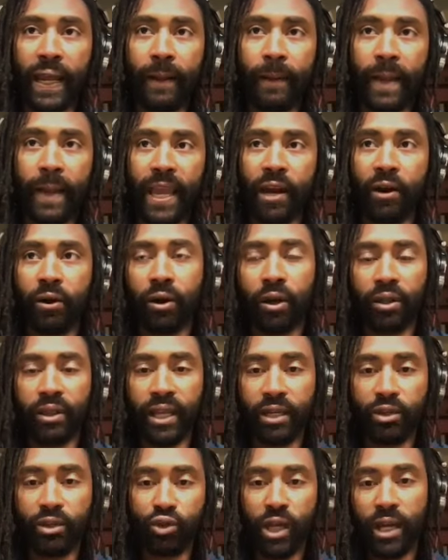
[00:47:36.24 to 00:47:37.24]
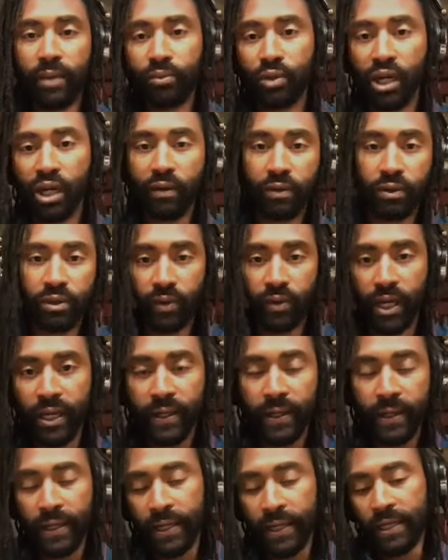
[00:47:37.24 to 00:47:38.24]
era that time travels, right?
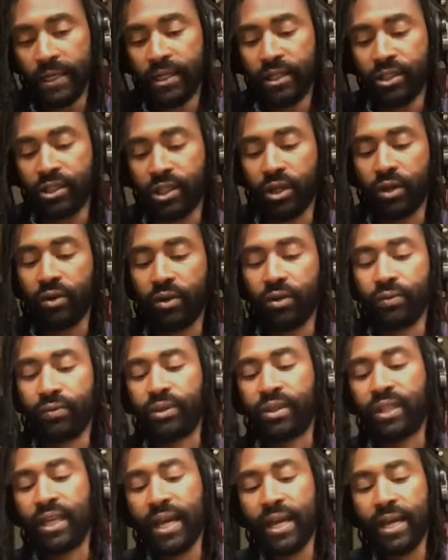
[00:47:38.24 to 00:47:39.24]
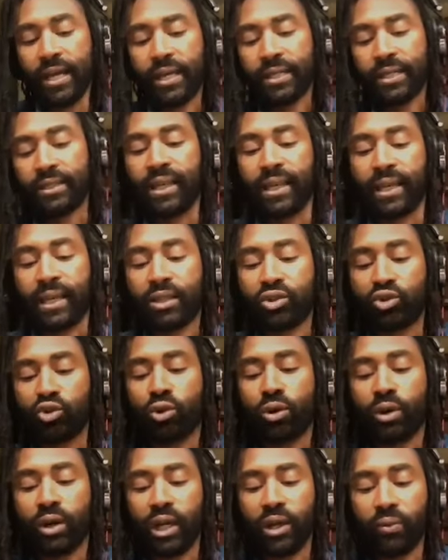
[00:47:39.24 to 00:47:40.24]
So that is like a
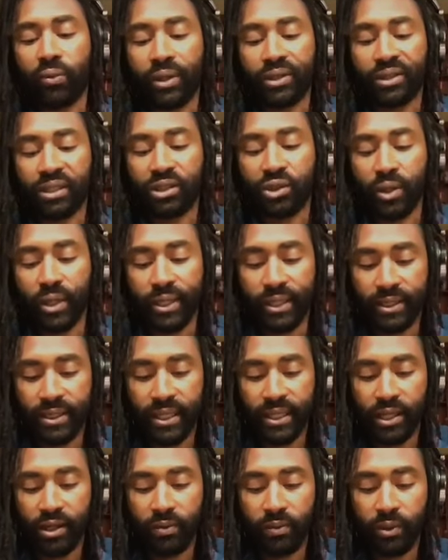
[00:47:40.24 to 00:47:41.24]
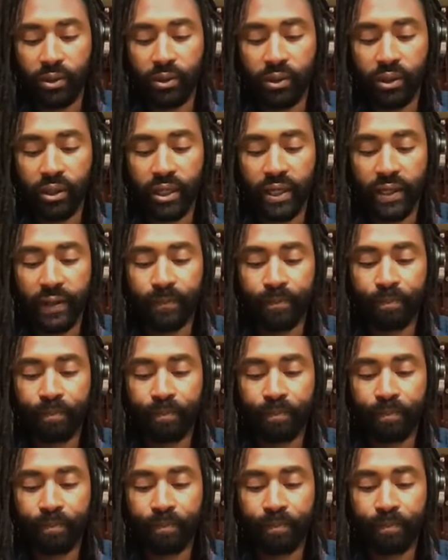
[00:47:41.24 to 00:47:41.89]
story I want to try to tell more, and